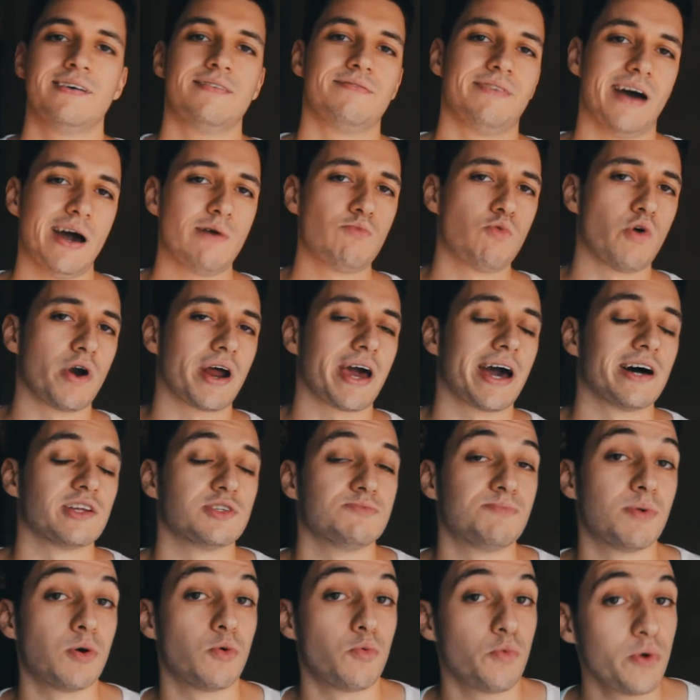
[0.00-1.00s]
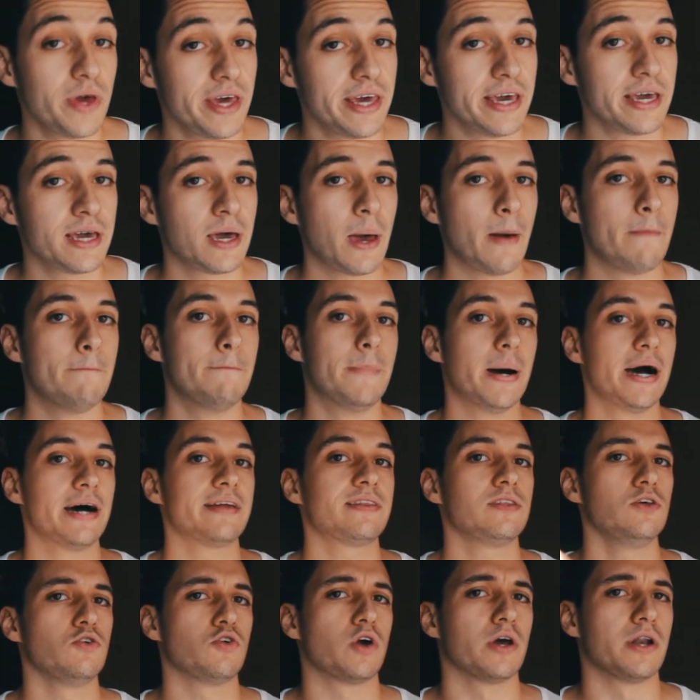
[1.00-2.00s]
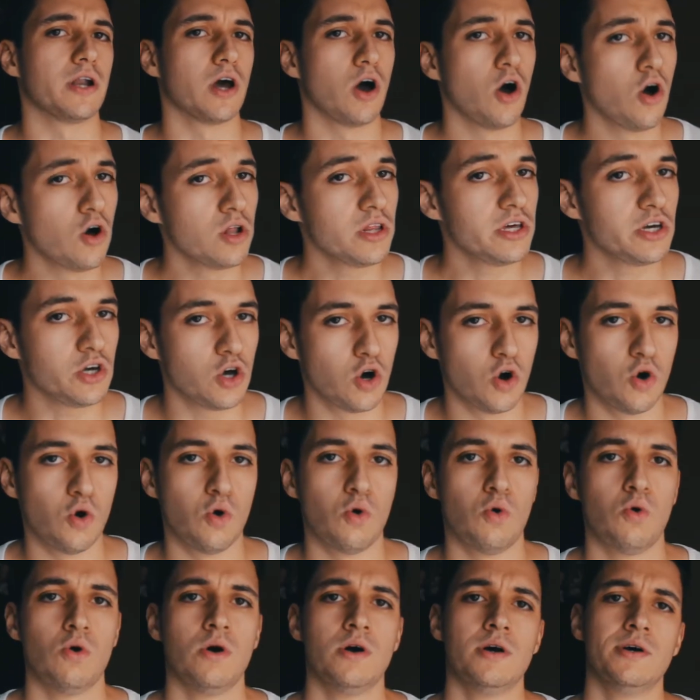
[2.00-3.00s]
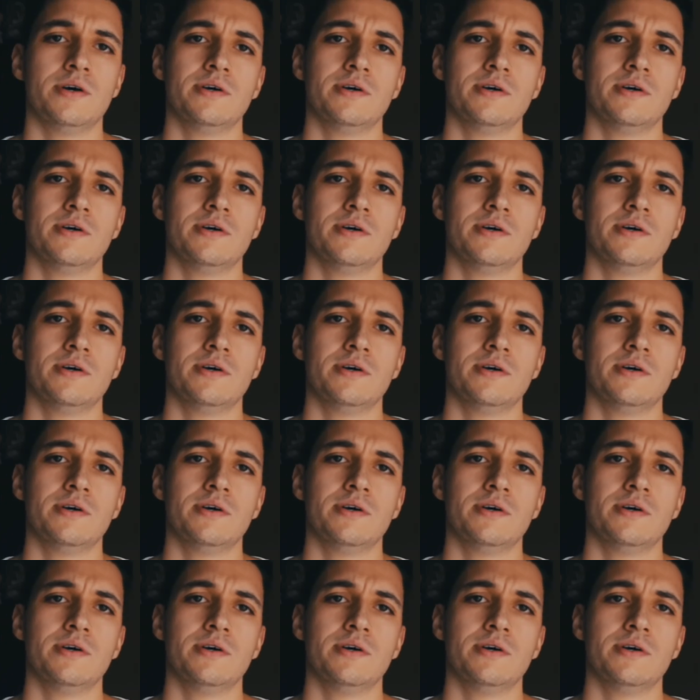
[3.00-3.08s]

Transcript: 5 workouts per week, but you can only go